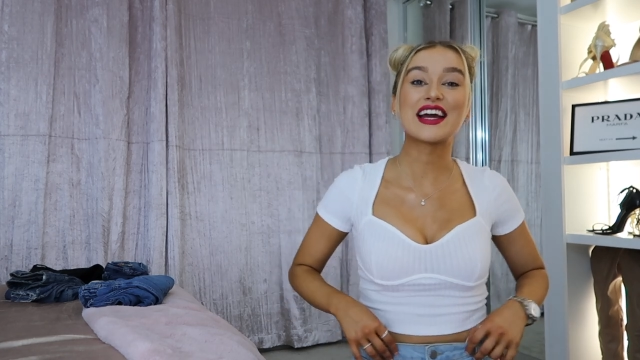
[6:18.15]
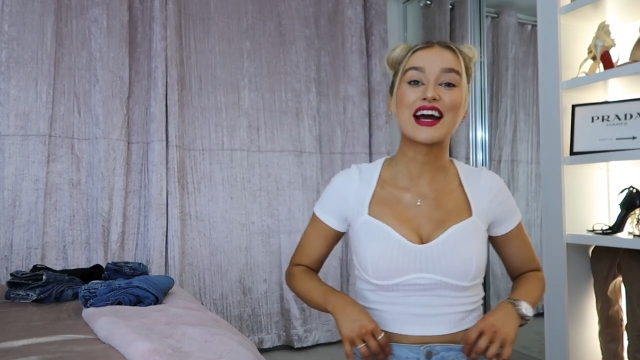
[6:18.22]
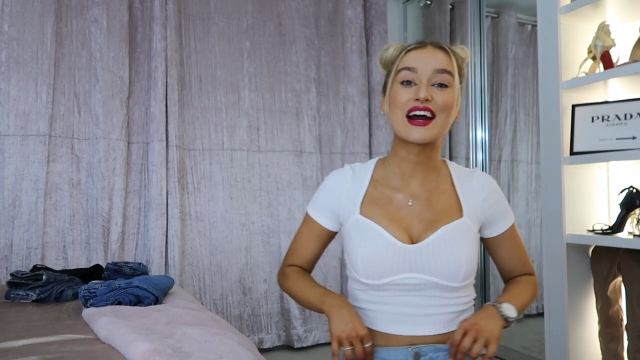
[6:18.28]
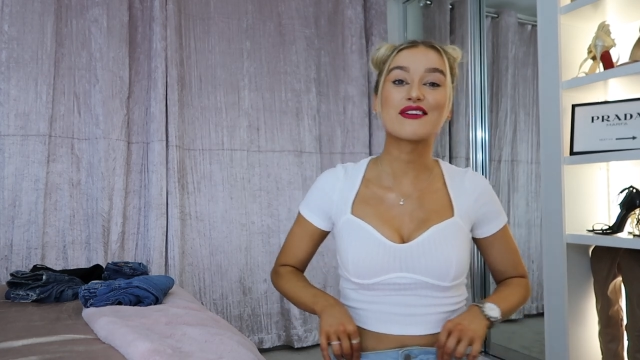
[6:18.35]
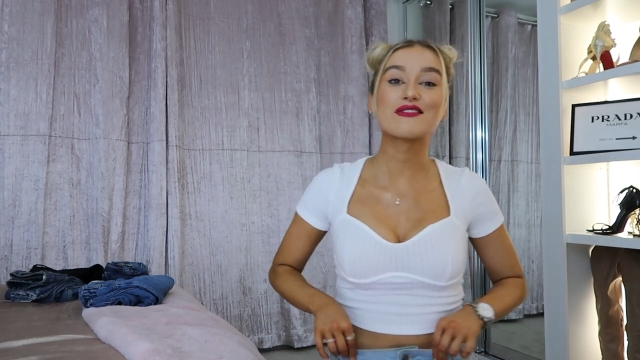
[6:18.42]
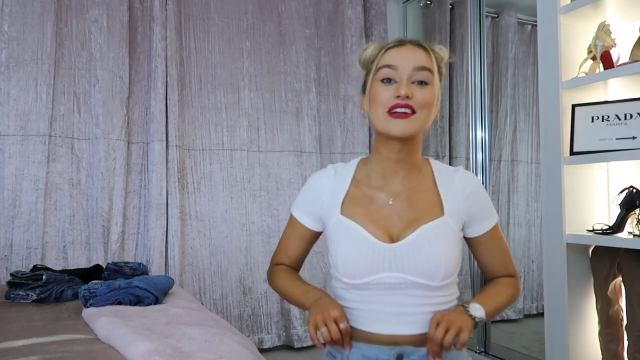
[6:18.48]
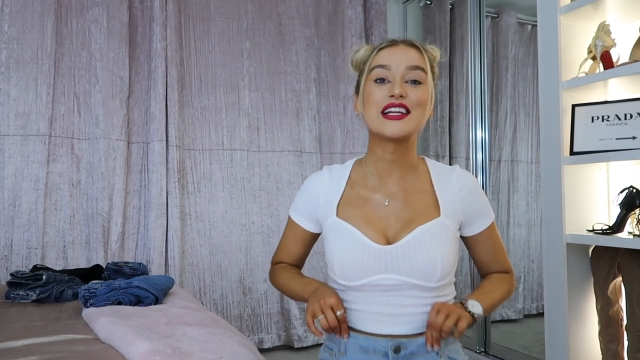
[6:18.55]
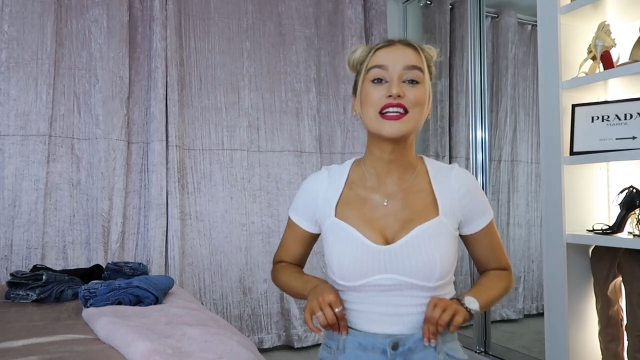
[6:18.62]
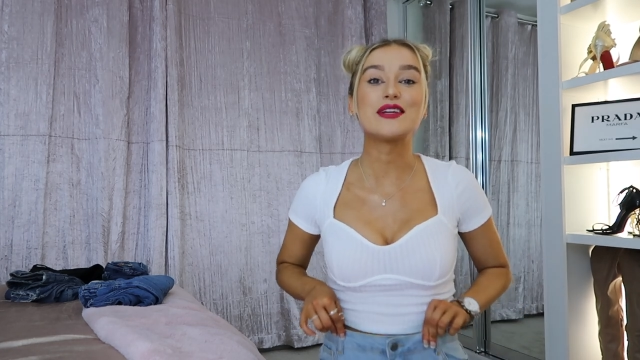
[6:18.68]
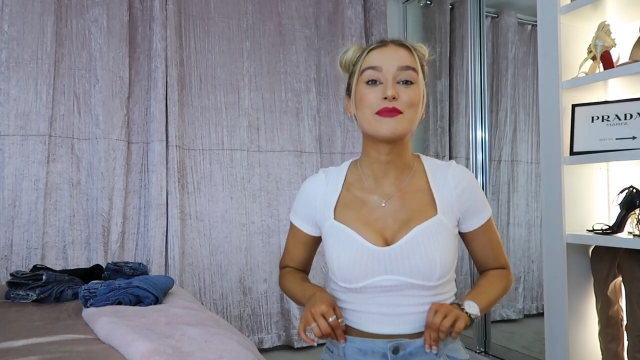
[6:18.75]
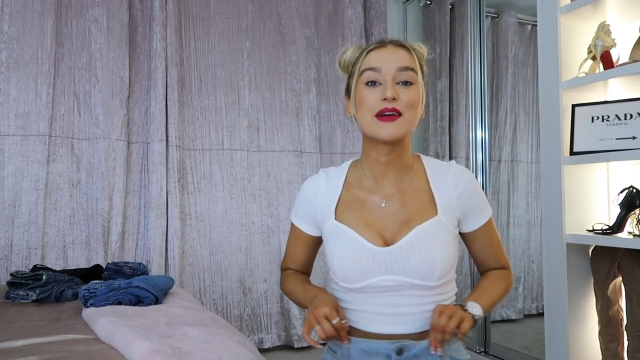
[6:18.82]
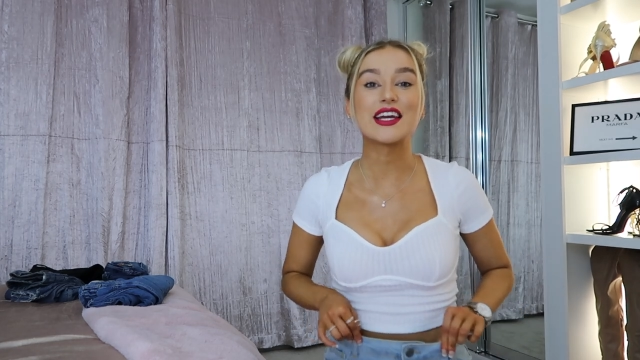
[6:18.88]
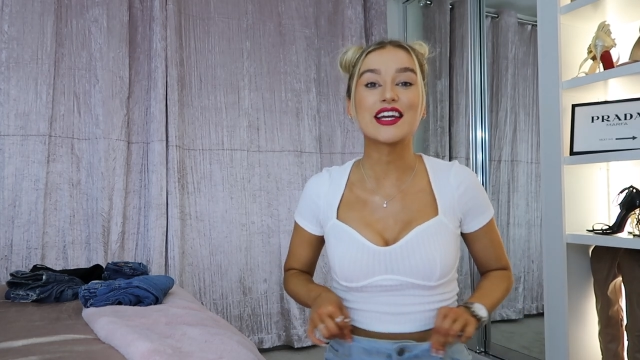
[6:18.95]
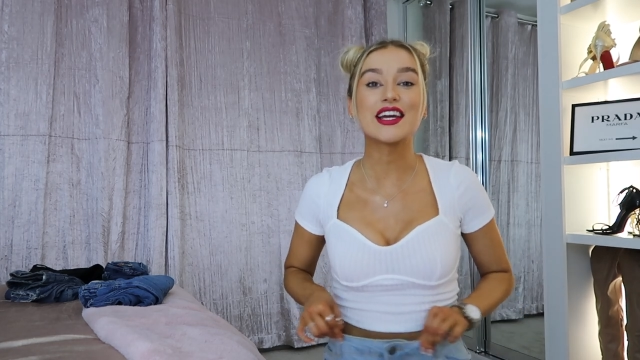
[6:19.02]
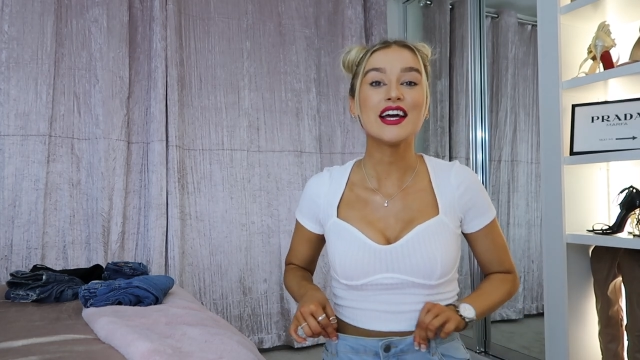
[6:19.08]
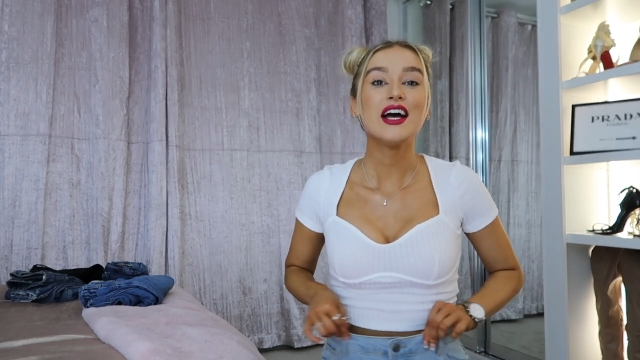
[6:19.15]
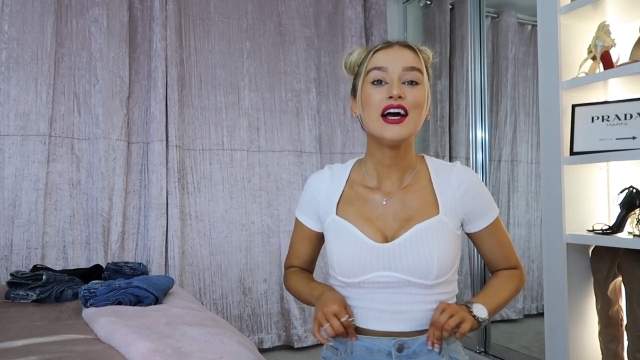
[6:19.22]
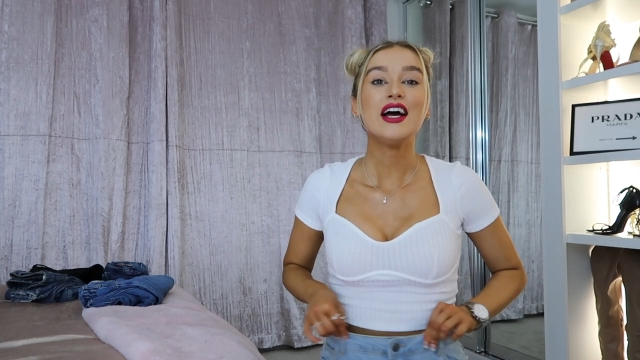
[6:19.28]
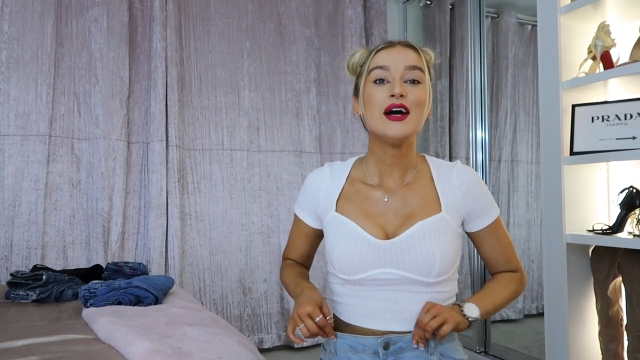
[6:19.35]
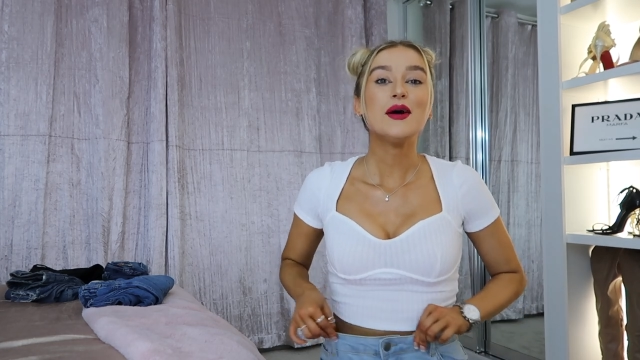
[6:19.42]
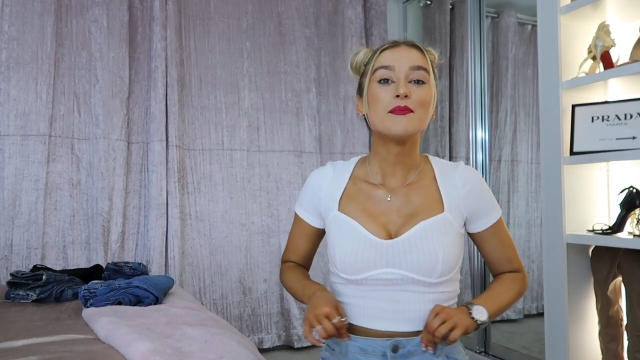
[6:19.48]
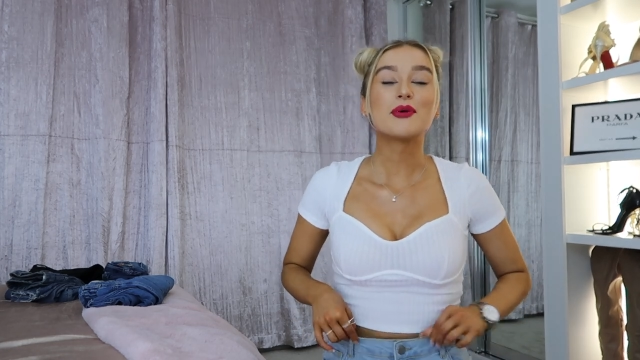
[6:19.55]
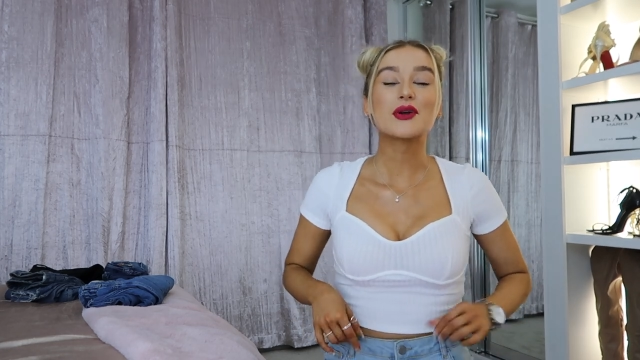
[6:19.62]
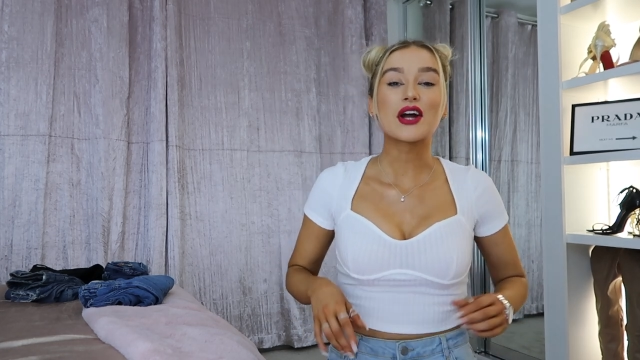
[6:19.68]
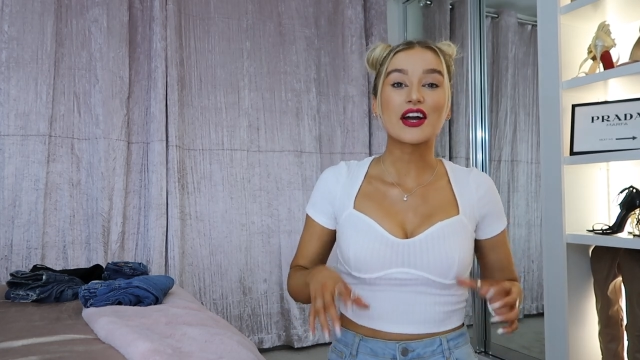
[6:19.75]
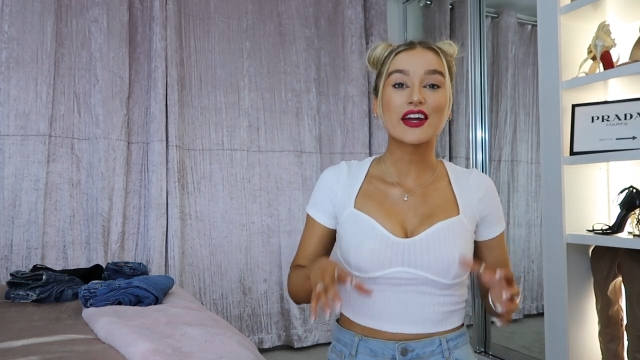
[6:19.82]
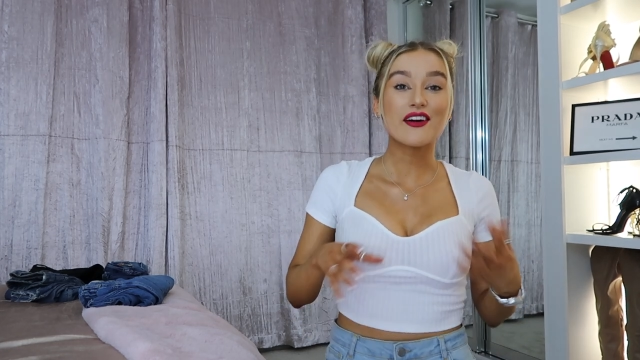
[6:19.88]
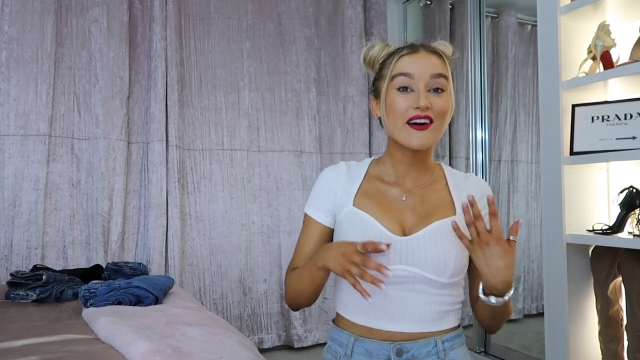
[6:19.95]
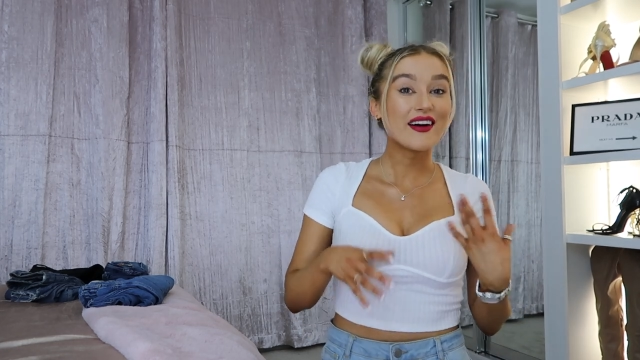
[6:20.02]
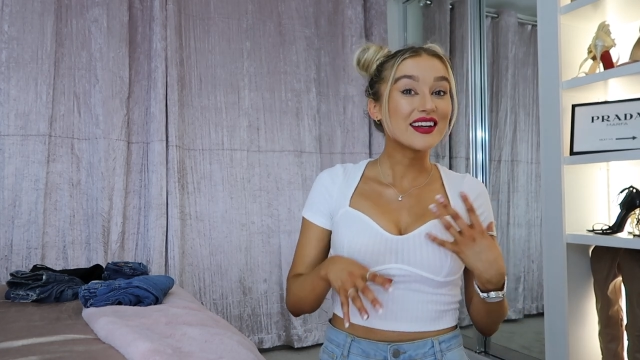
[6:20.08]
are really big, but
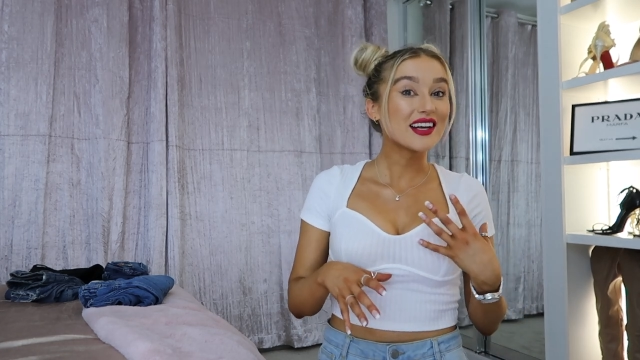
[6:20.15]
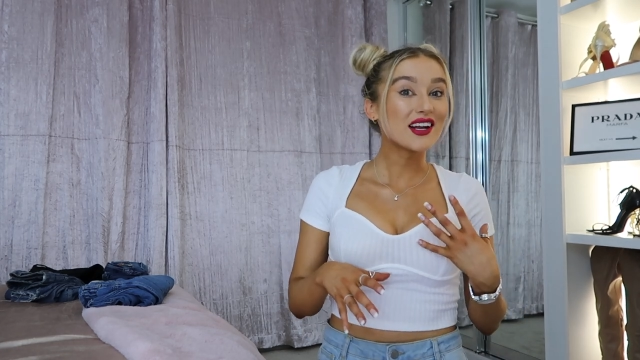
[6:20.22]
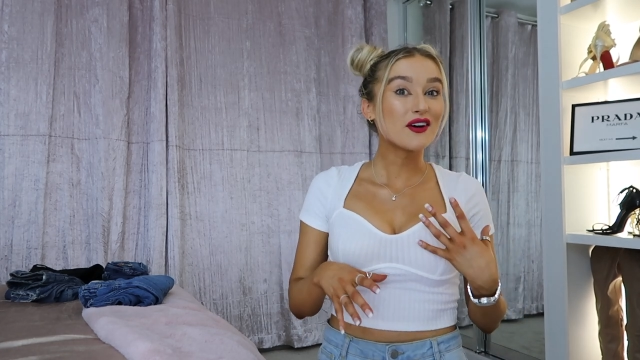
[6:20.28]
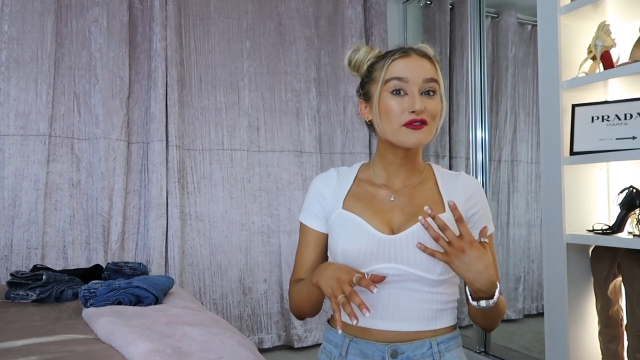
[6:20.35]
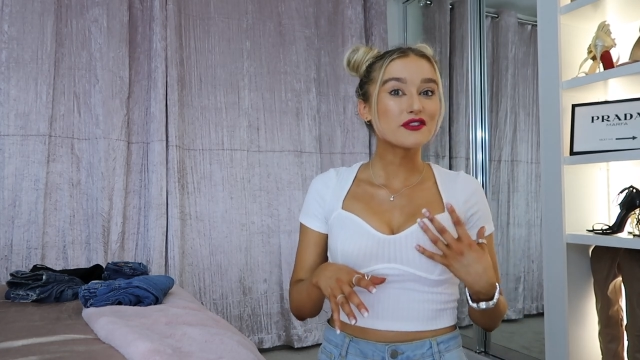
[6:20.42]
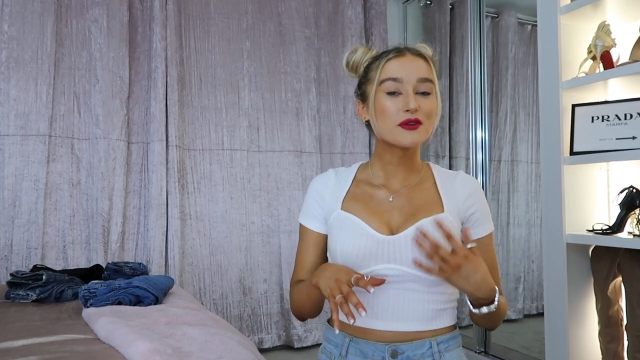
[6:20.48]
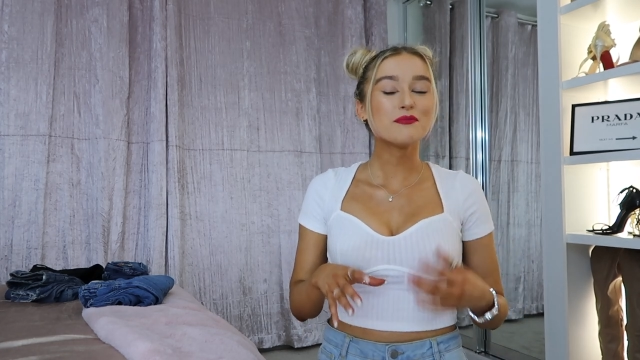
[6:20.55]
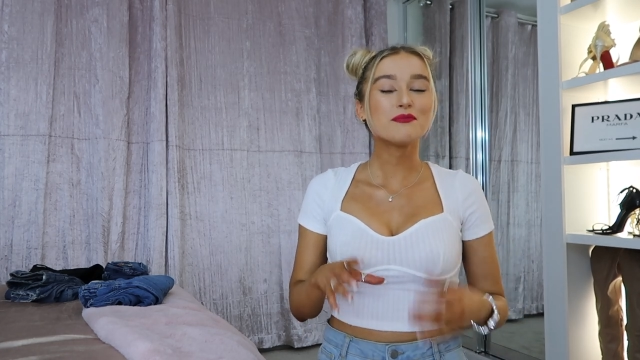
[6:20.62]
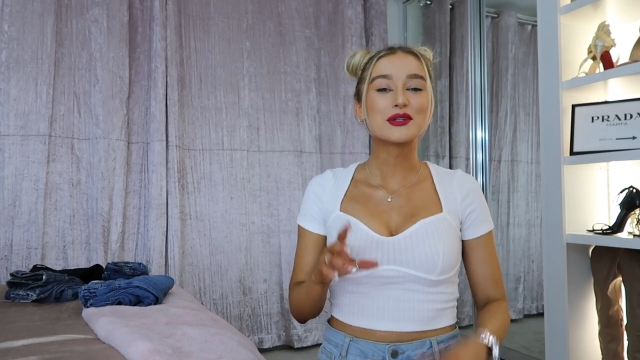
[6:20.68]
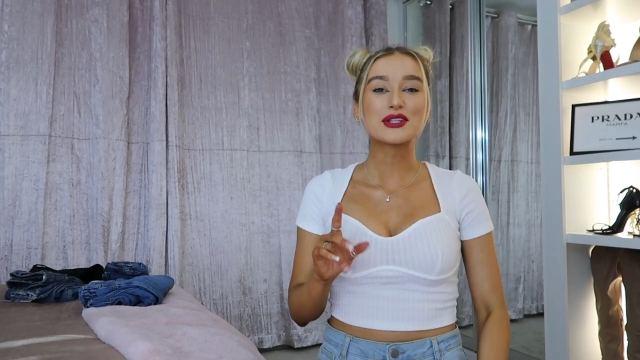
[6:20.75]
I kind of love them.